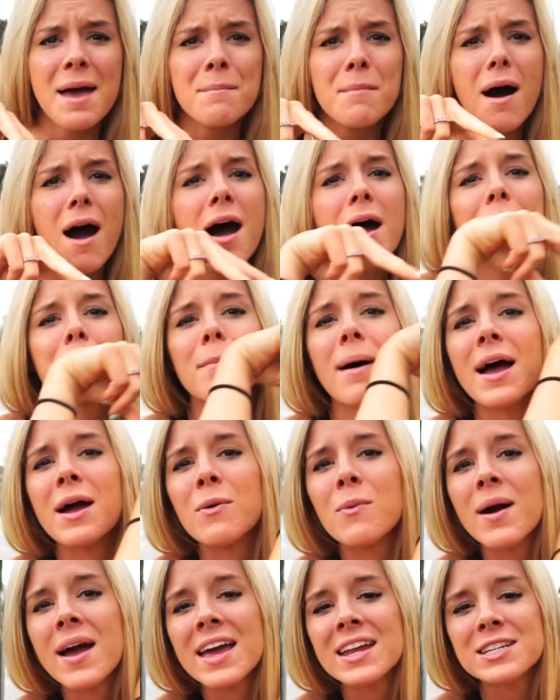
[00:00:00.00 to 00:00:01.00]
am on
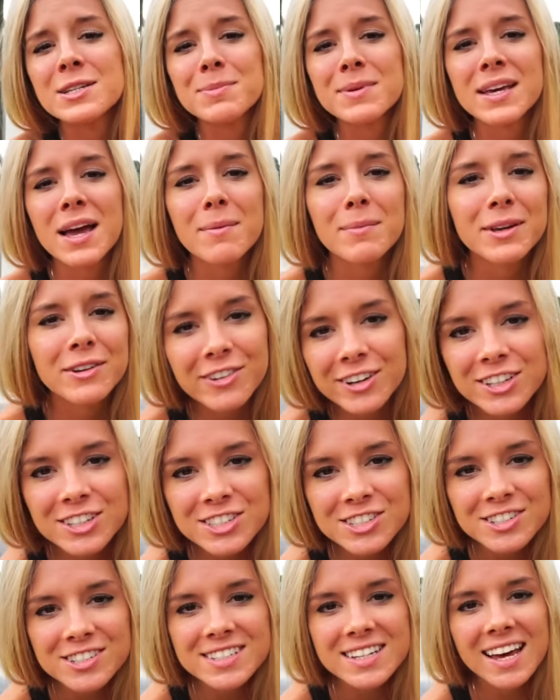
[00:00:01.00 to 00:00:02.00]
my way to becoming a
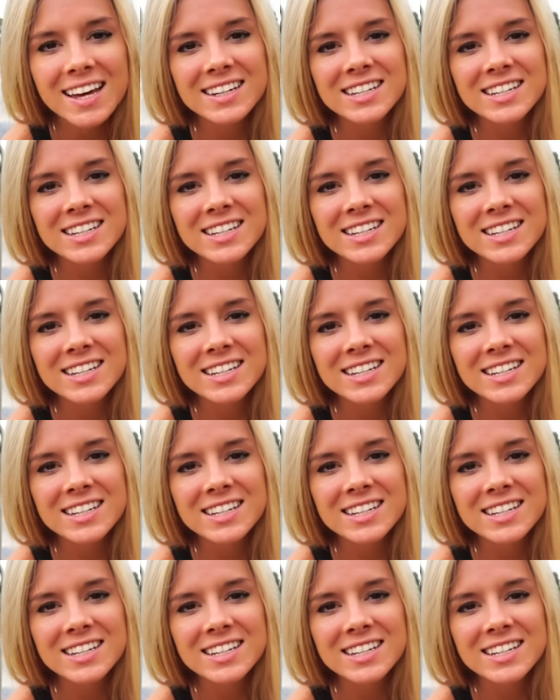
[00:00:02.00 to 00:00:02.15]
registered